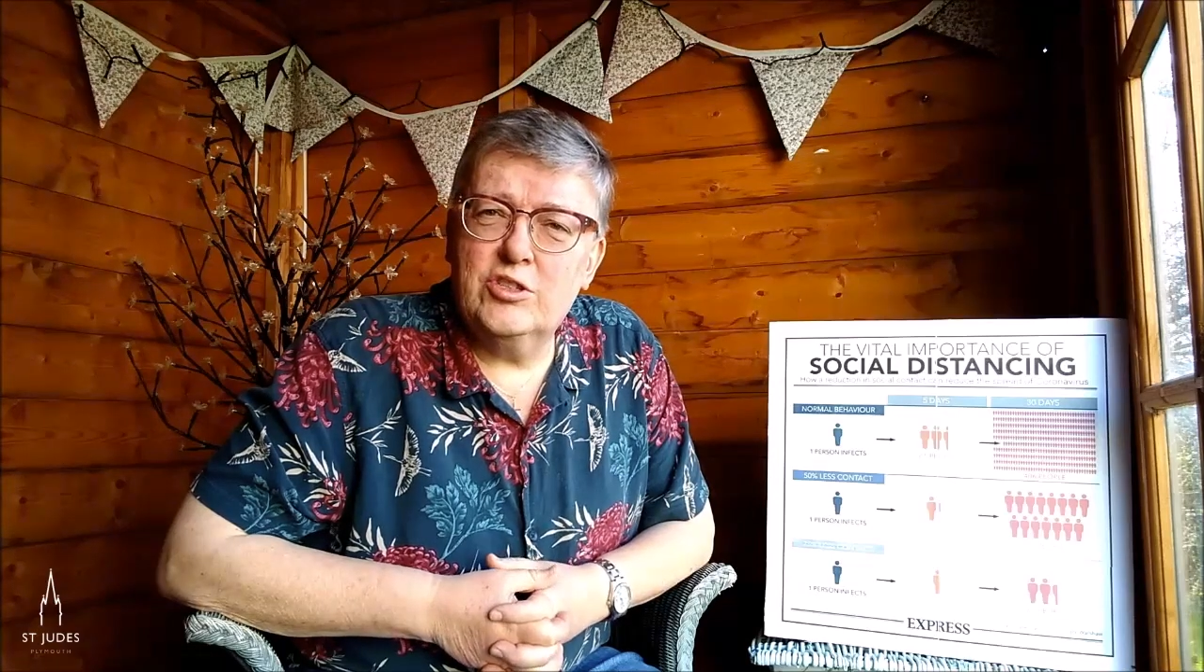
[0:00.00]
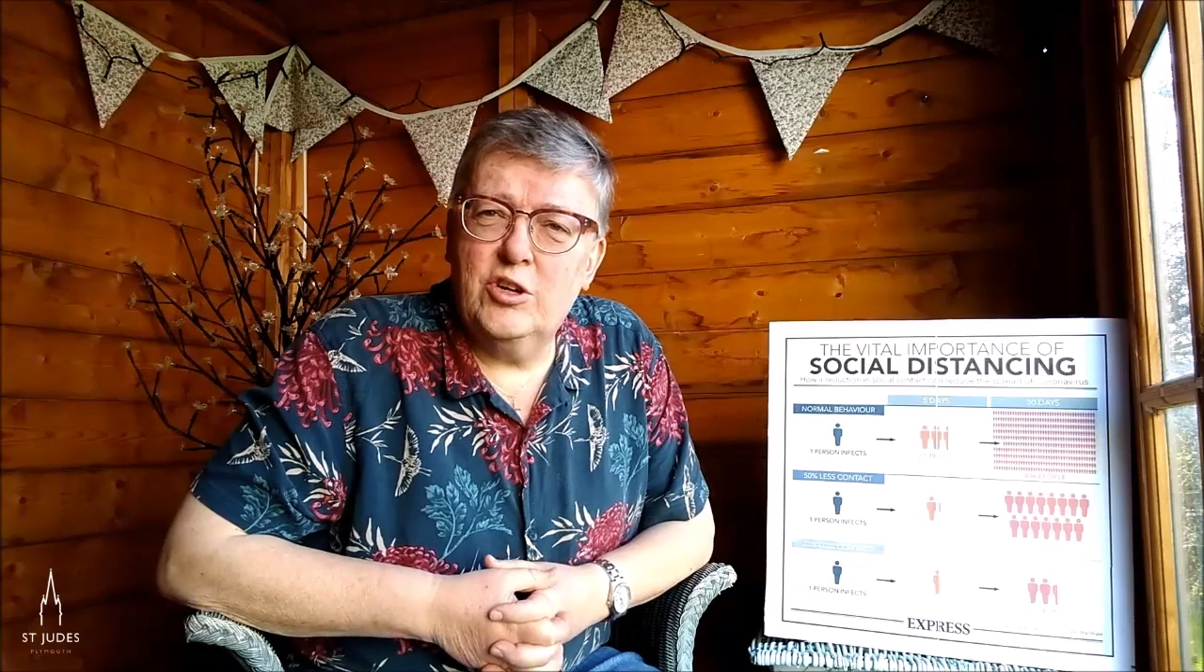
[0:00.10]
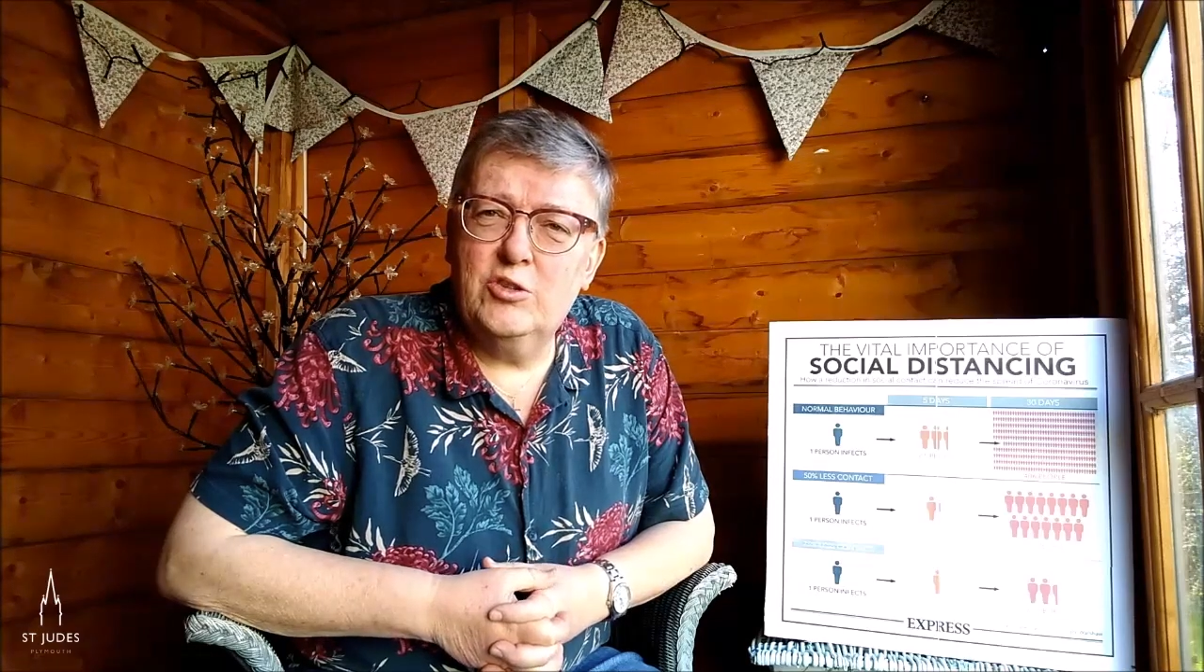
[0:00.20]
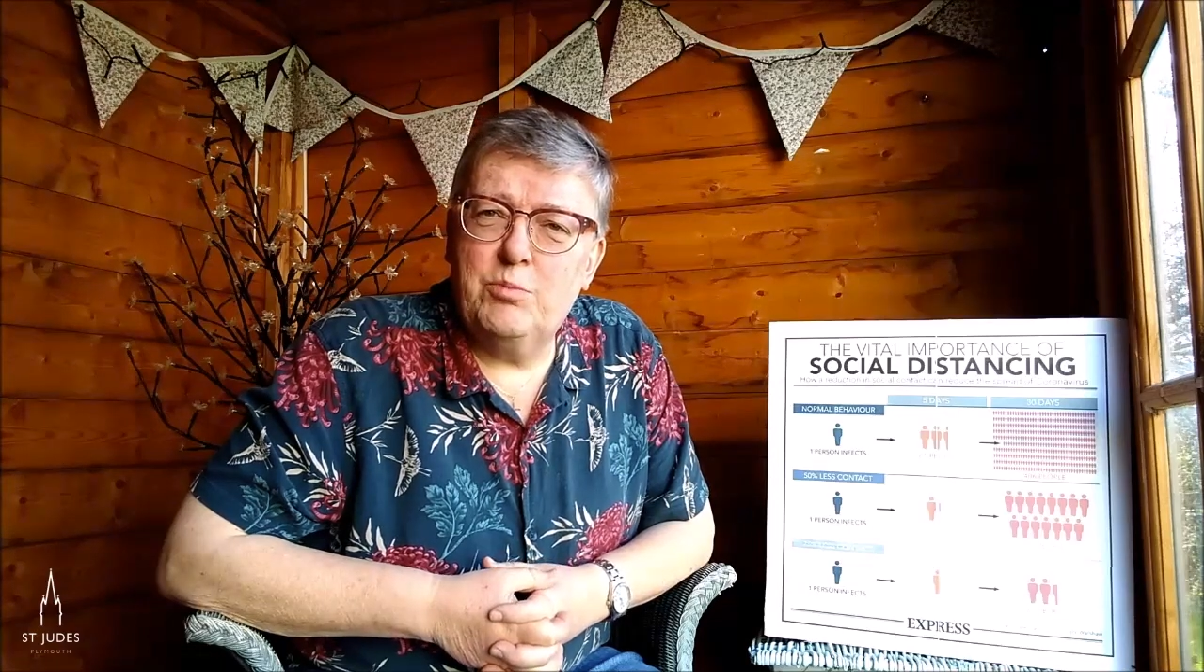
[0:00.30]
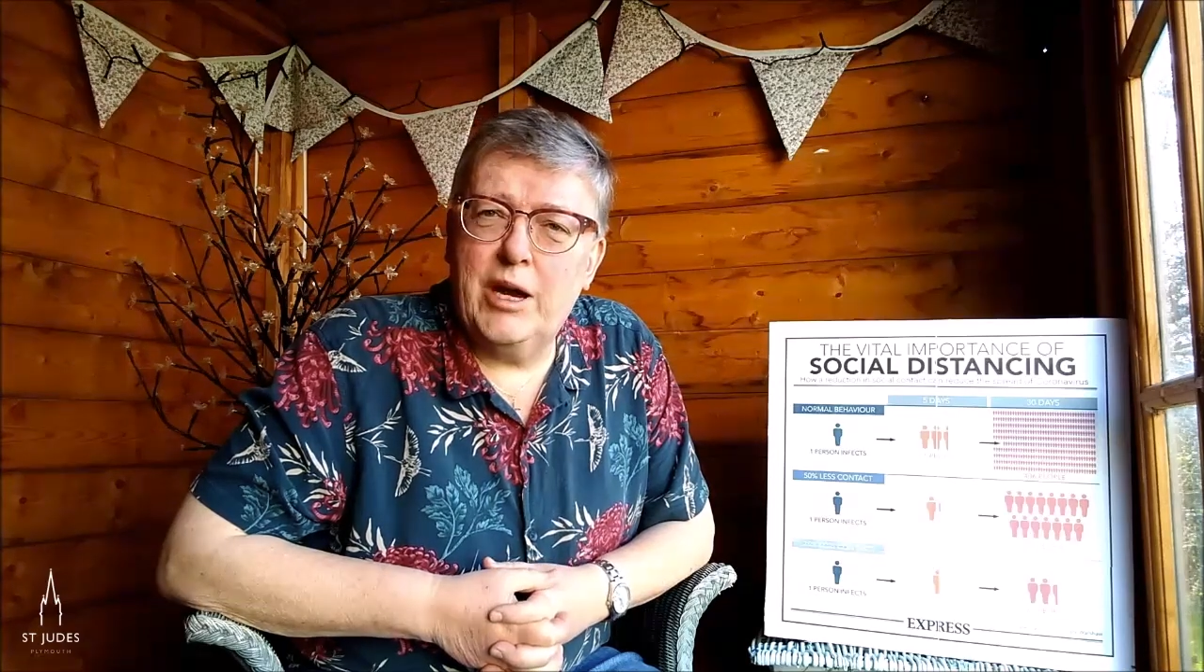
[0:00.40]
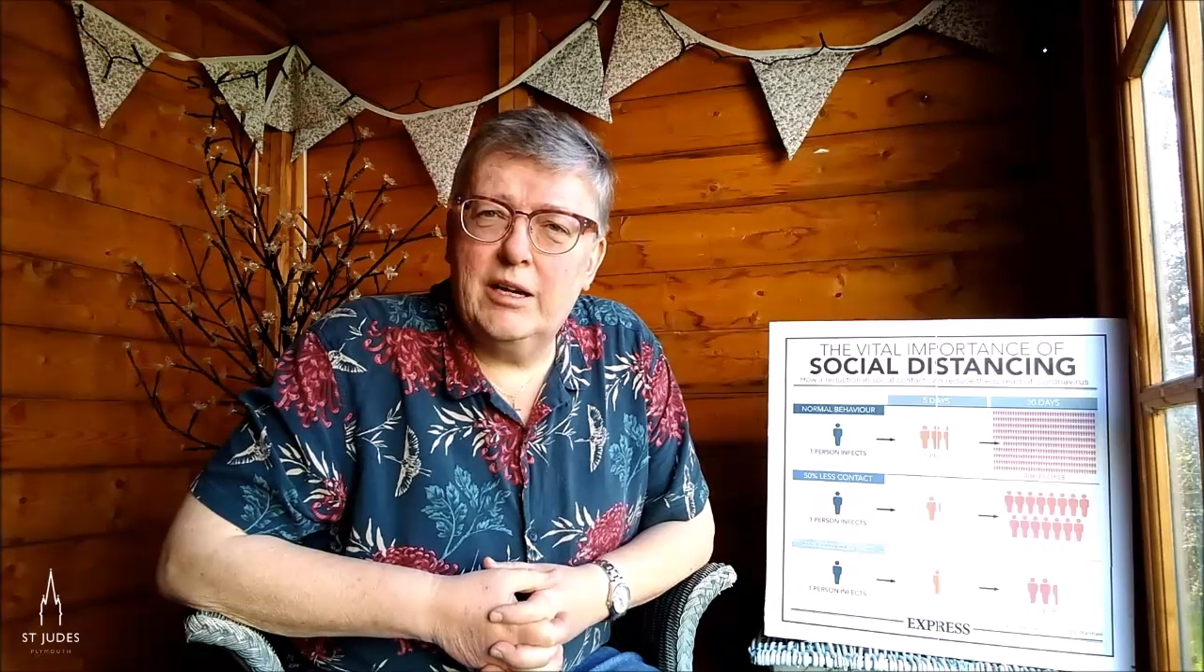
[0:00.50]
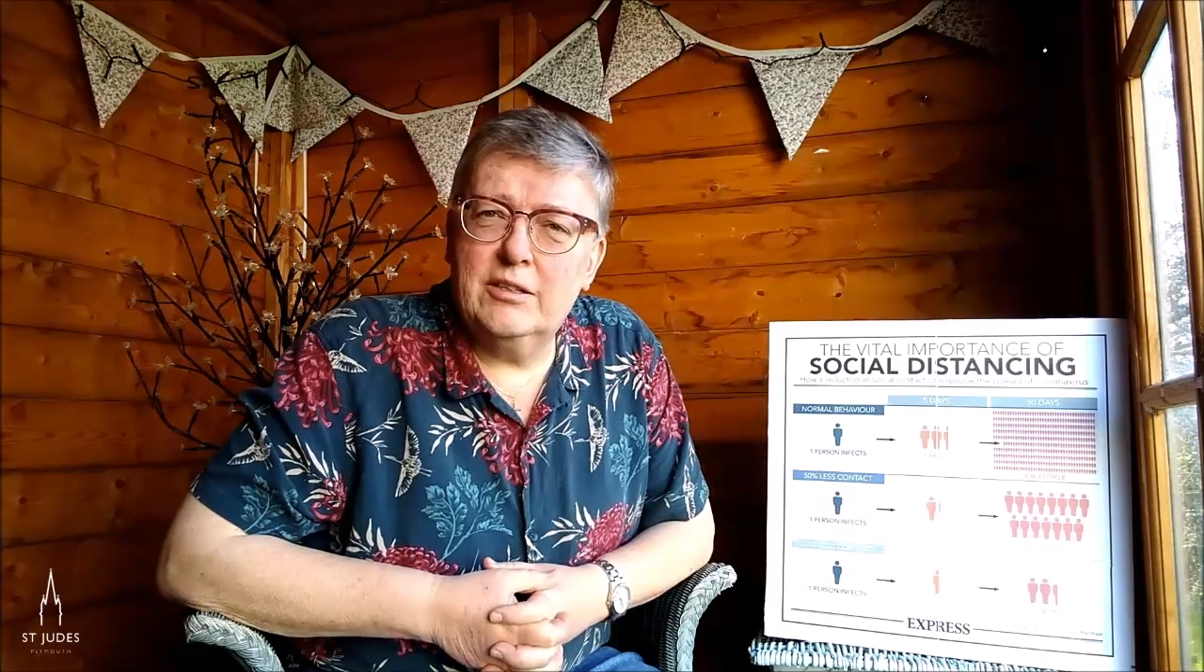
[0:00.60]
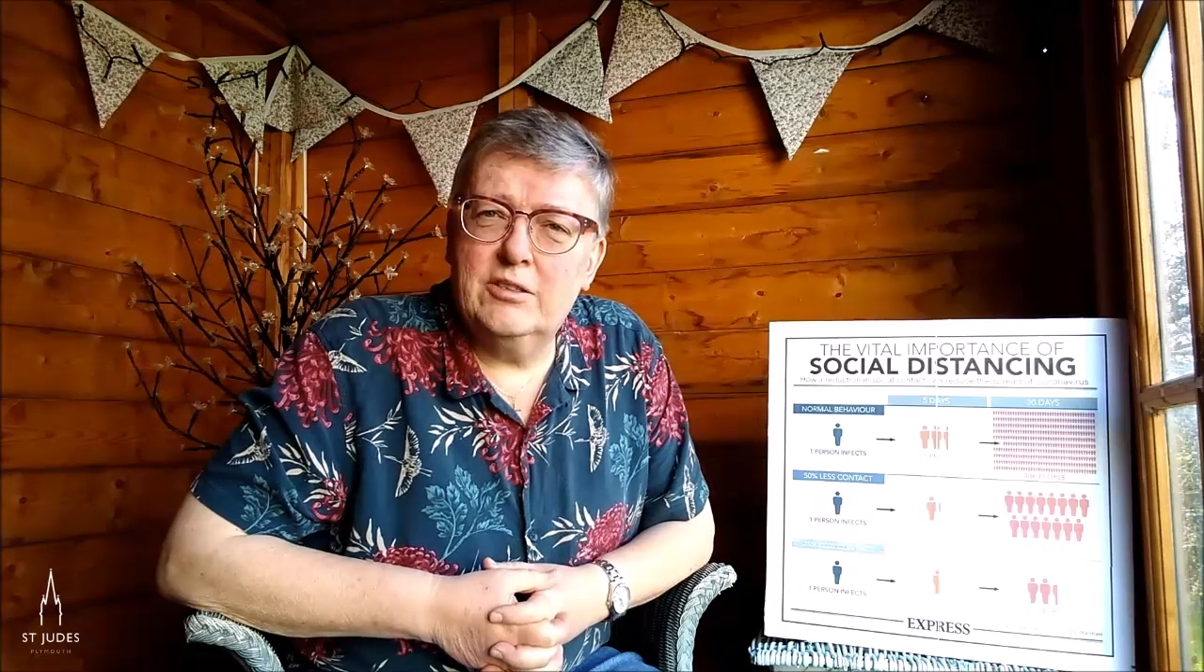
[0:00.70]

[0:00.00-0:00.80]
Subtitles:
goes back